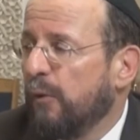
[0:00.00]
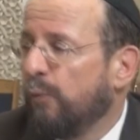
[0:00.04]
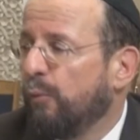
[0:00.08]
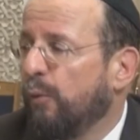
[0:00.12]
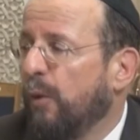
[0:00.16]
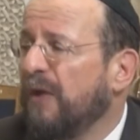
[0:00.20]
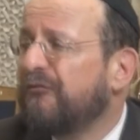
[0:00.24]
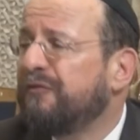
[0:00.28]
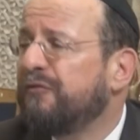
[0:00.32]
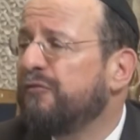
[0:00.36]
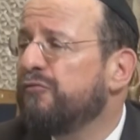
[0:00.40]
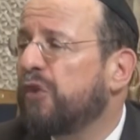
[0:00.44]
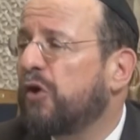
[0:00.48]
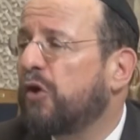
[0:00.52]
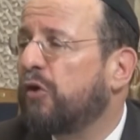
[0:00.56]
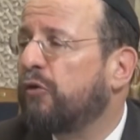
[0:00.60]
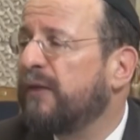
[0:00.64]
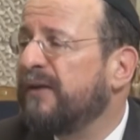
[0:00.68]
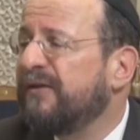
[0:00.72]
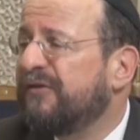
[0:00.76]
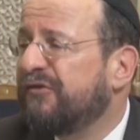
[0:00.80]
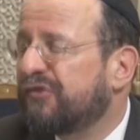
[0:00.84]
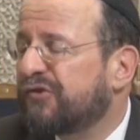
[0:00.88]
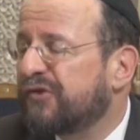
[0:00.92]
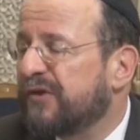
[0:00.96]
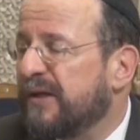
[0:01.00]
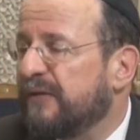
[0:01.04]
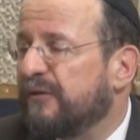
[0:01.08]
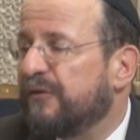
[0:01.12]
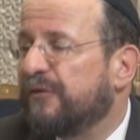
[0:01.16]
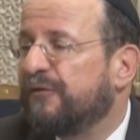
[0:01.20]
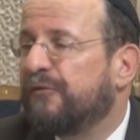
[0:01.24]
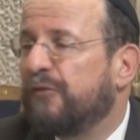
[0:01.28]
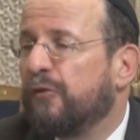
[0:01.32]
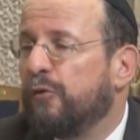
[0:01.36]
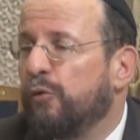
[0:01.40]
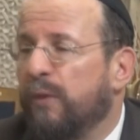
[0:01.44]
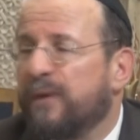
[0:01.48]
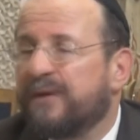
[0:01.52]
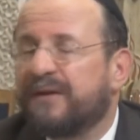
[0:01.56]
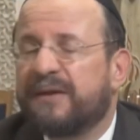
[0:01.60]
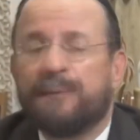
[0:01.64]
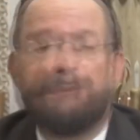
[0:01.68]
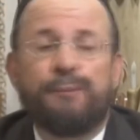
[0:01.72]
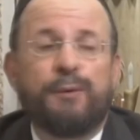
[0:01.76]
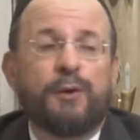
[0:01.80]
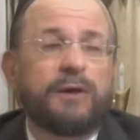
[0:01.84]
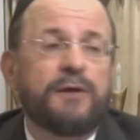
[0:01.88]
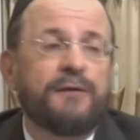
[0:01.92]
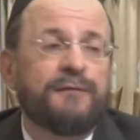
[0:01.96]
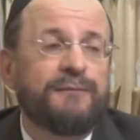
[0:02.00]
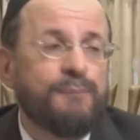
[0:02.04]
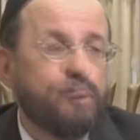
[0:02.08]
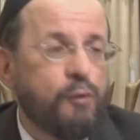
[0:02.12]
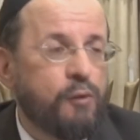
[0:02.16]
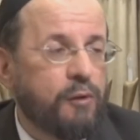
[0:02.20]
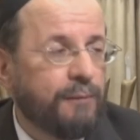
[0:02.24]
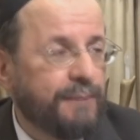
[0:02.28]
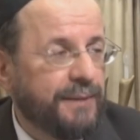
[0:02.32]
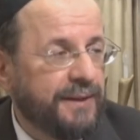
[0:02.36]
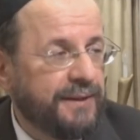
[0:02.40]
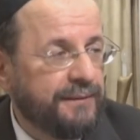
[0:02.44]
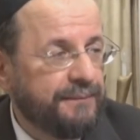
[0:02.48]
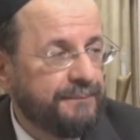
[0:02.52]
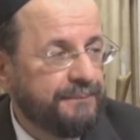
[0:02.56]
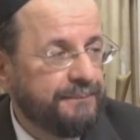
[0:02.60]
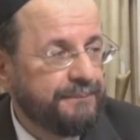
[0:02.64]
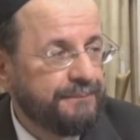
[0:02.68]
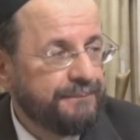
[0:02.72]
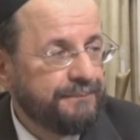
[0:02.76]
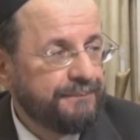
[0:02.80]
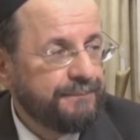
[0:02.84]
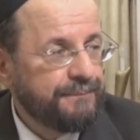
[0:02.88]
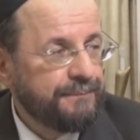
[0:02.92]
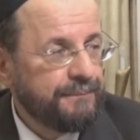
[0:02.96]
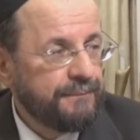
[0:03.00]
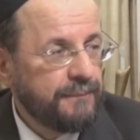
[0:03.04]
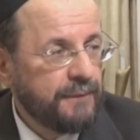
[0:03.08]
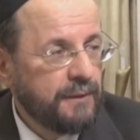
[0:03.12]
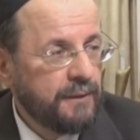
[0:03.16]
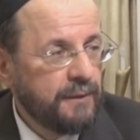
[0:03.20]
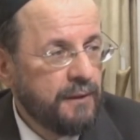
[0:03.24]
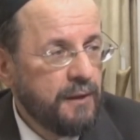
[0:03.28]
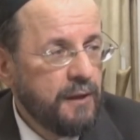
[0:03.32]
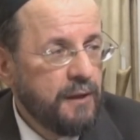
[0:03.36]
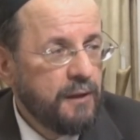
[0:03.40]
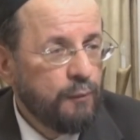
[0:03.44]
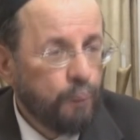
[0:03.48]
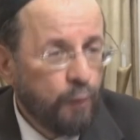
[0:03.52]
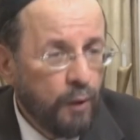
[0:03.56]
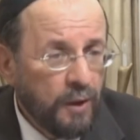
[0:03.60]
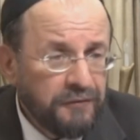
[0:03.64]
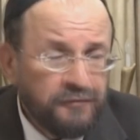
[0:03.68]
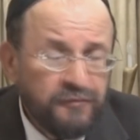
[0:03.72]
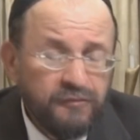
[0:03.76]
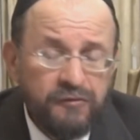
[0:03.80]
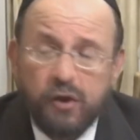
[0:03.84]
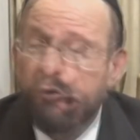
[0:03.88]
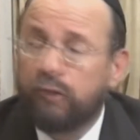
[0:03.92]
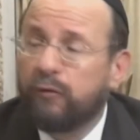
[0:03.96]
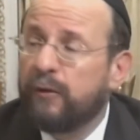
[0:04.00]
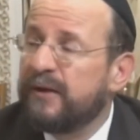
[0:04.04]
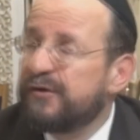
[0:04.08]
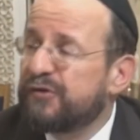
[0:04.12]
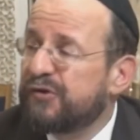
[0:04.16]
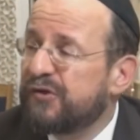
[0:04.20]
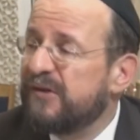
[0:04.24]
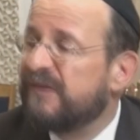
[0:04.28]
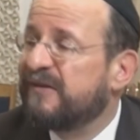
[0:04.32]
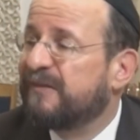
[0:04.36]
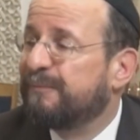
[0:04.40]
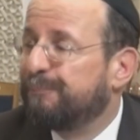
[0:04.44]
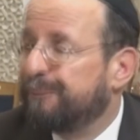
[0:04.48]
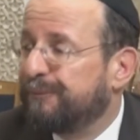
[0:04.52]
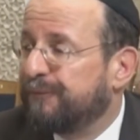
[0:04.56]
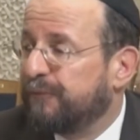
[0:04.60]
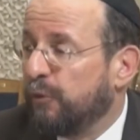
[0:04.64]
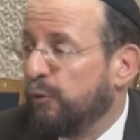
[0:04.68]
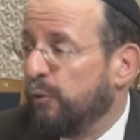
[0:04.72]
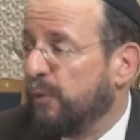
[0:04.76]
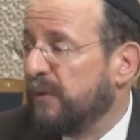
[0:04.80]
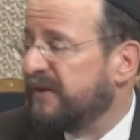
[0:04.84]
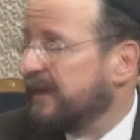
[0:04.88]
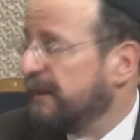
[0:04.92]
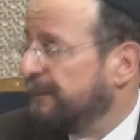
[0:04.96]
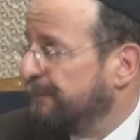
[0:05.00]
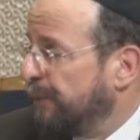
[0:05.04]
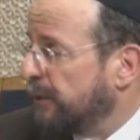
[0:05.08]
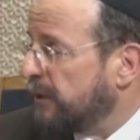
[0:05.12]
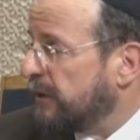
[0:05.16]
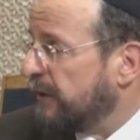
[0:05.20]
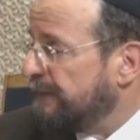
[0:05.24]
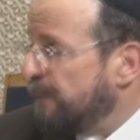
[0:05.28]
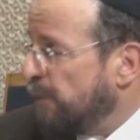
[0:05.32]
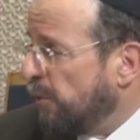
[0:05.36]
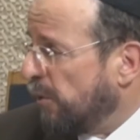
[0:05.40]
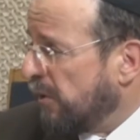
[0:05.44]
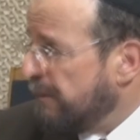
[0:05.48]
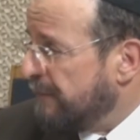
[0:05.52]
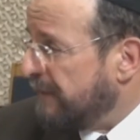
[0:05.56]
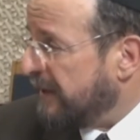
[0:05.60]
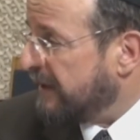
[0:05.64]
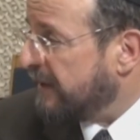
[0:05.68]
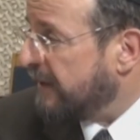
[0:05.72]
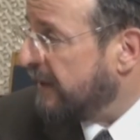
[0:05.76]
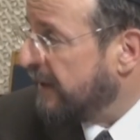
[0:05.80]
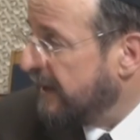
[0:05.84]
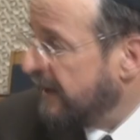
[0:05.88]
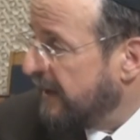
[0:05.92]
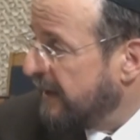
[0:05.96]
What do Christians do with the Book of Mormon? What do Christians do with the Book of Mormon?